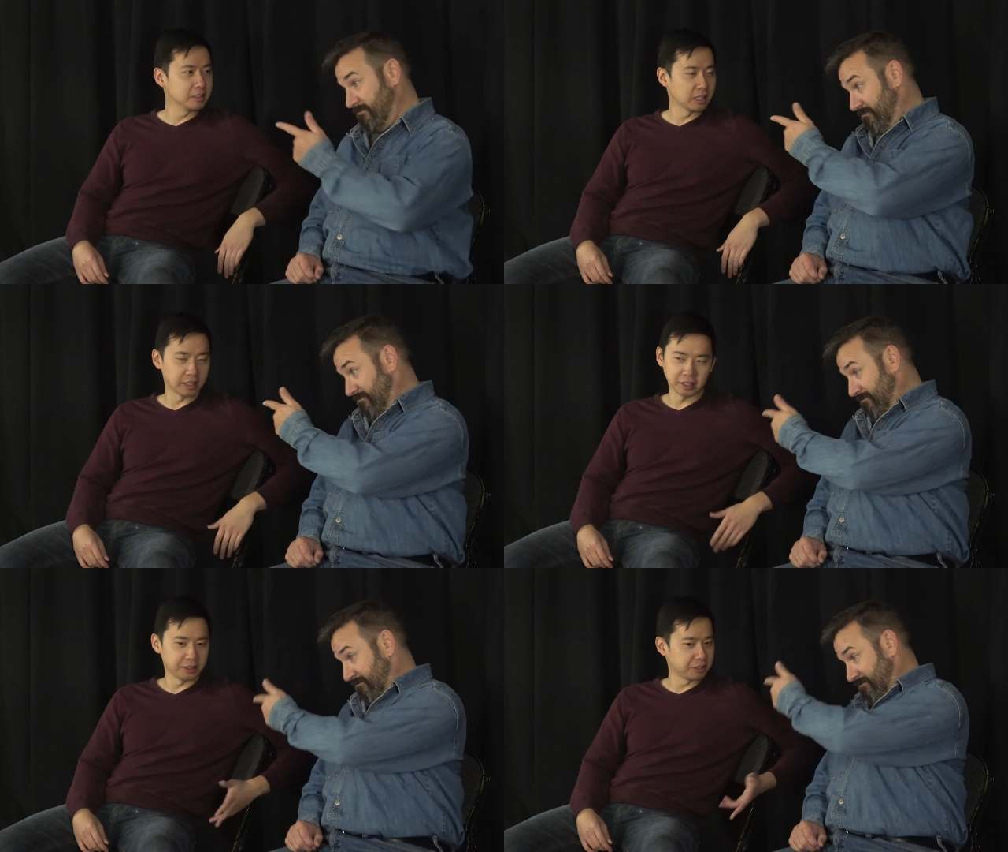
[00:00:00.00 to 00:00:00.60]

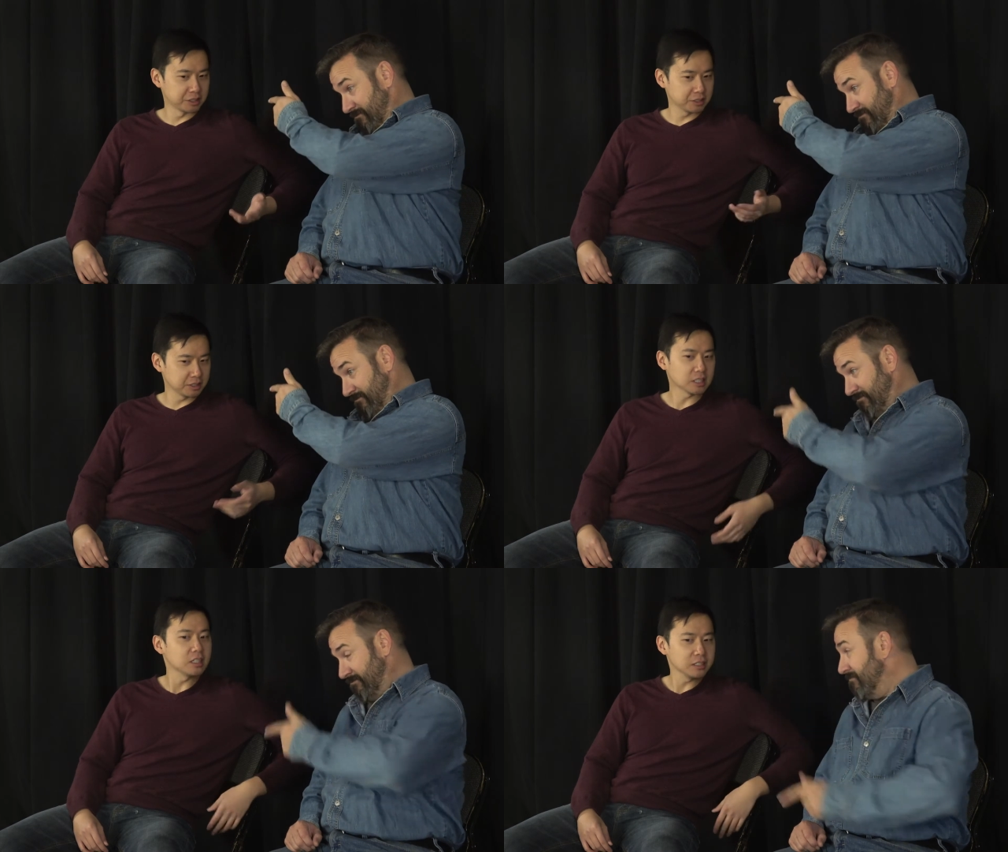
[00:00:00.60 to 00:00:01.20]
Speaker 1: and then they're just
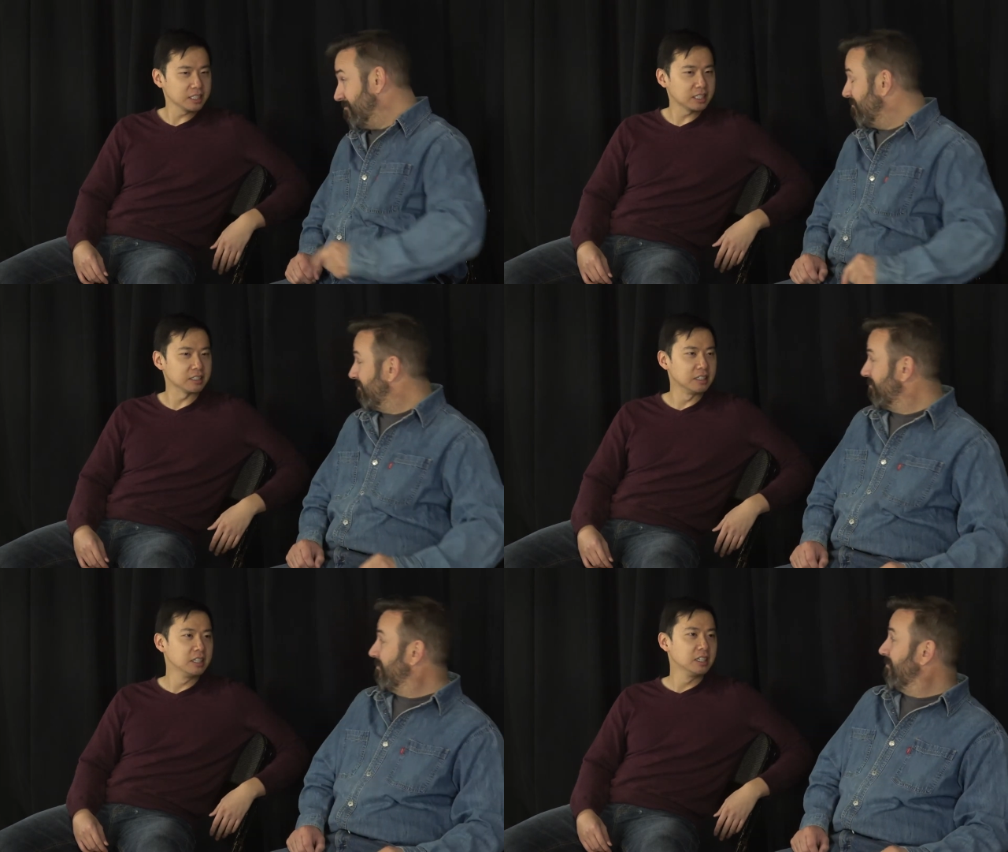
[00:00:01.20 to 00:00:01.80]
like, oh yeah,
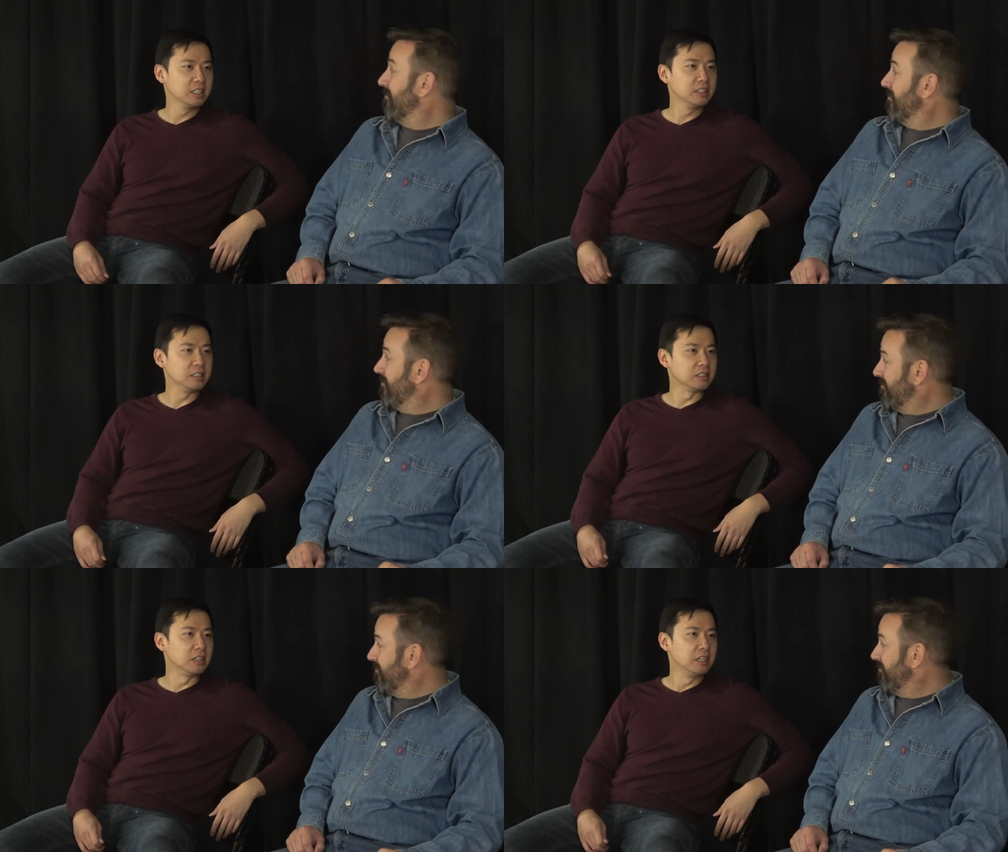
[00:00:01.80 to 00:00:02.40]

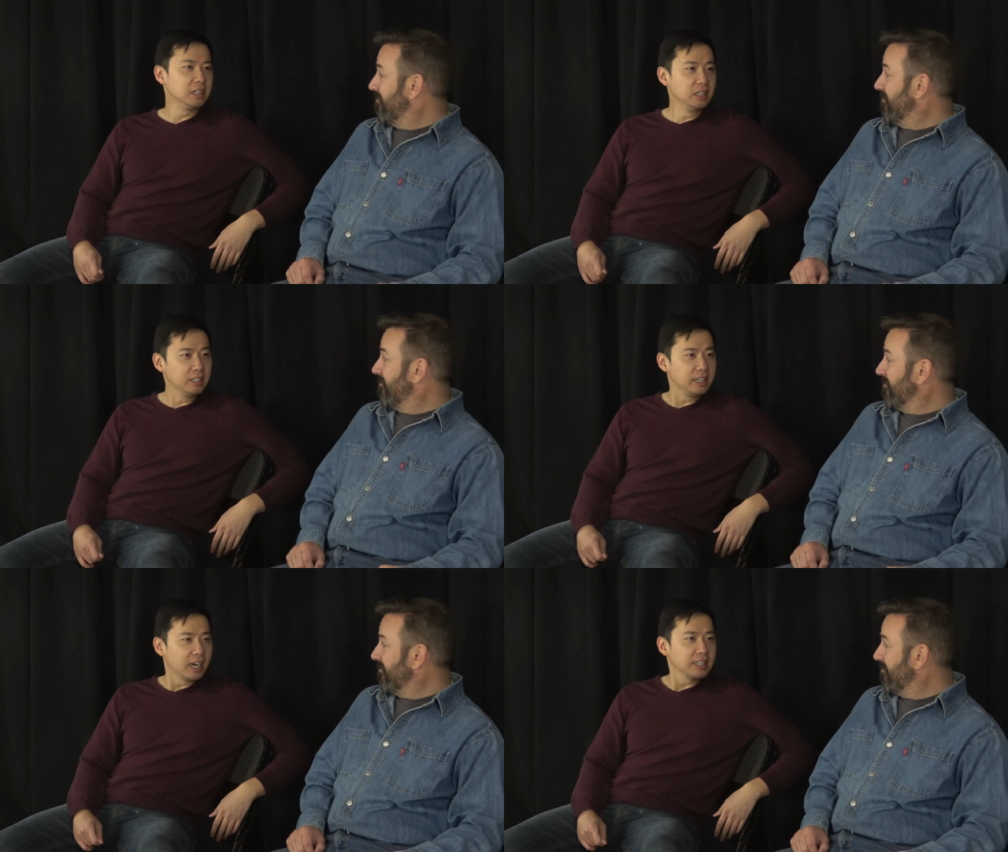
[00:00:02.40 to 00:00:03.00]
you
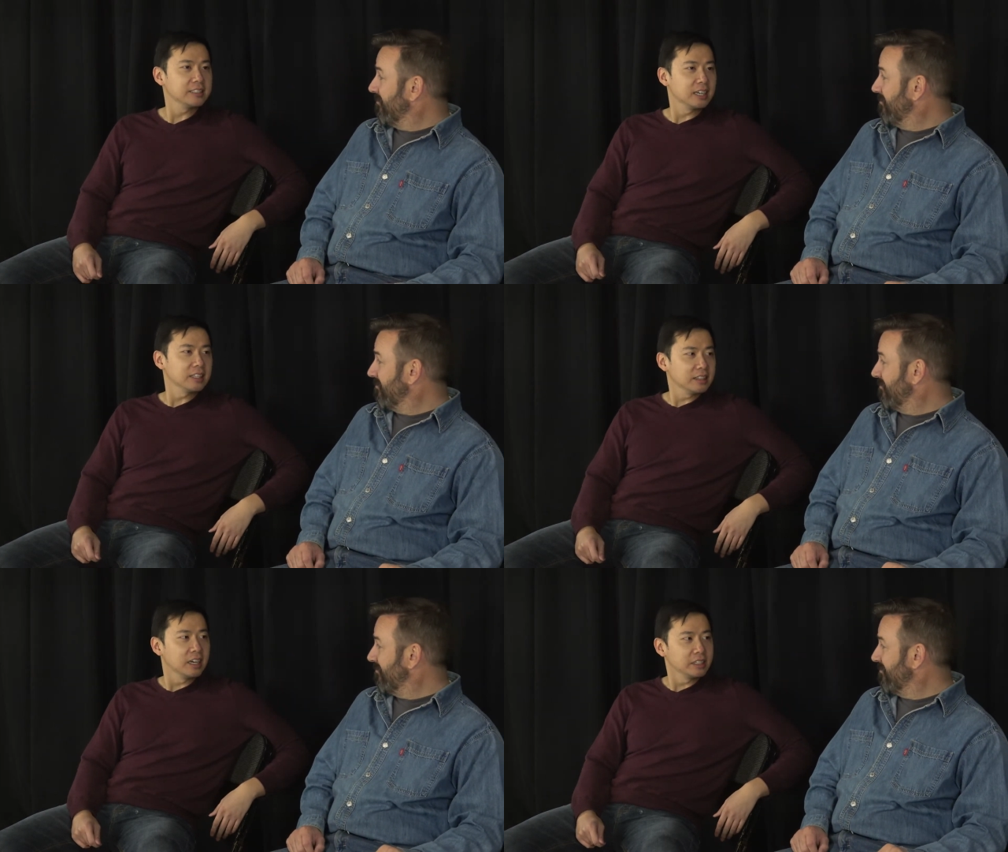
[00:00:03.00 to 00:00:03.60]
you guys
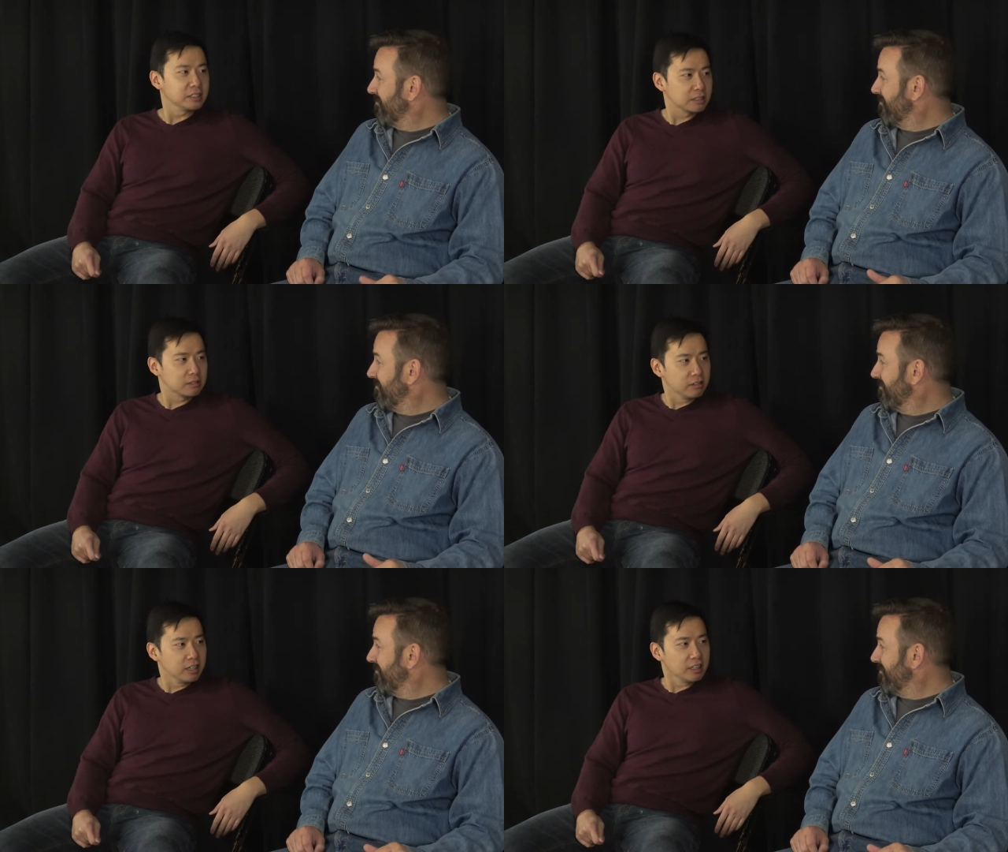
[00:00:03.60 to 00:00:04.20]
got that
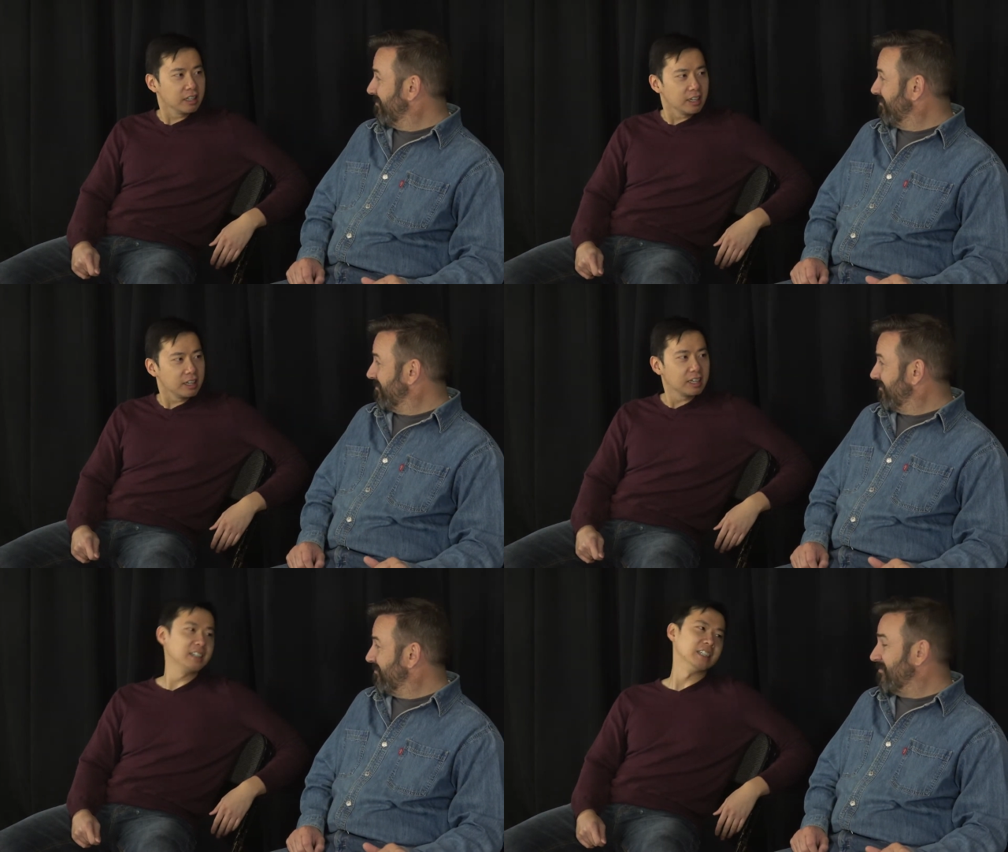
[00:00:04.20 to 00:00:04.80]

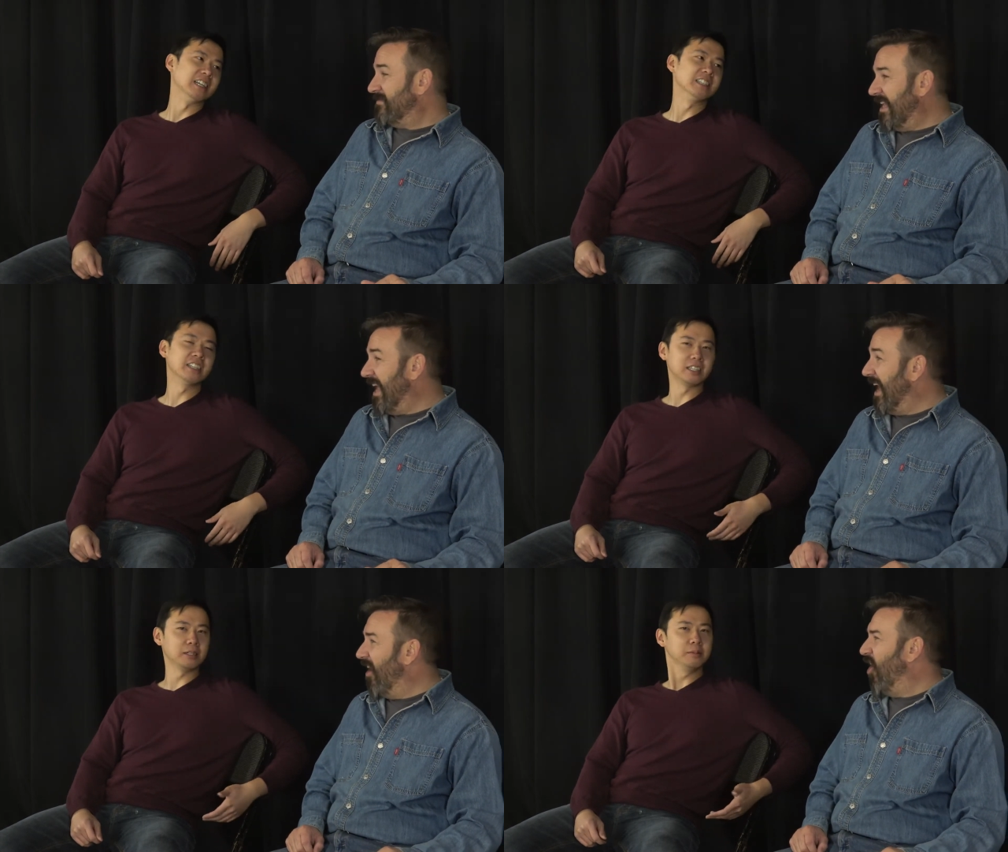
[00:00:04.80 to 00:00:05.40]
Skrilla? And
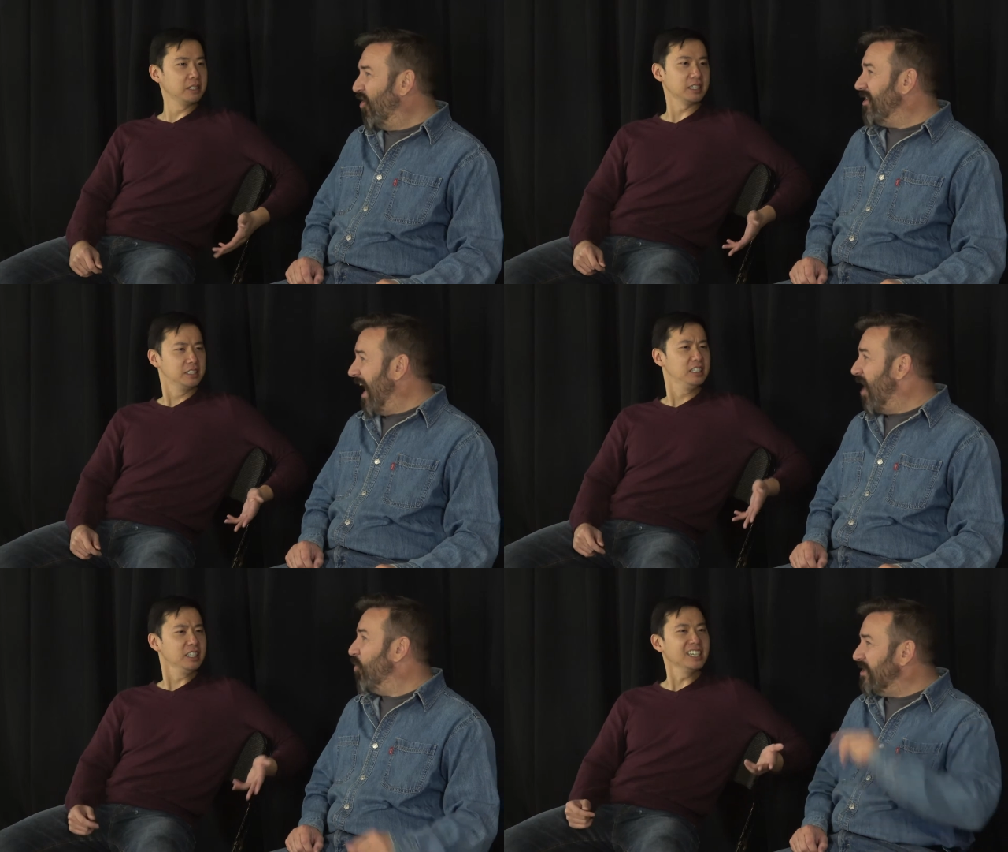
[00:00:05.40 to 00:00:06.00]
yeah, oh
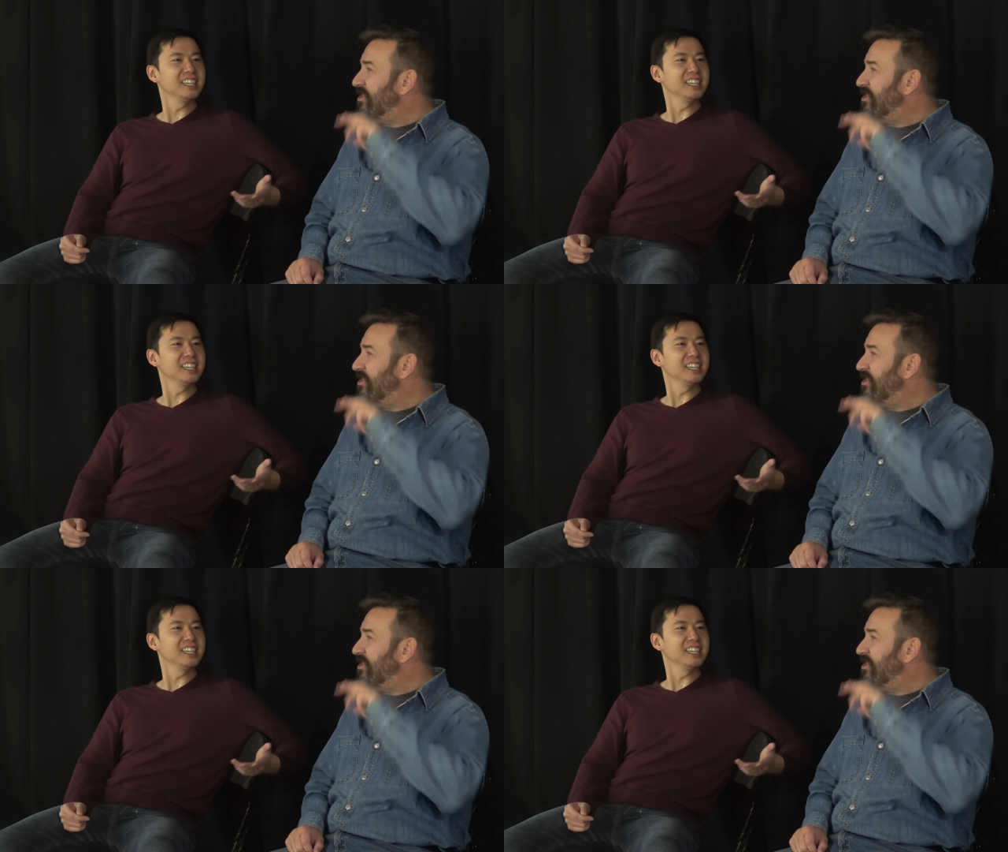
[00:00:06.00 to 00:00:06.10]
yeah, yeah, we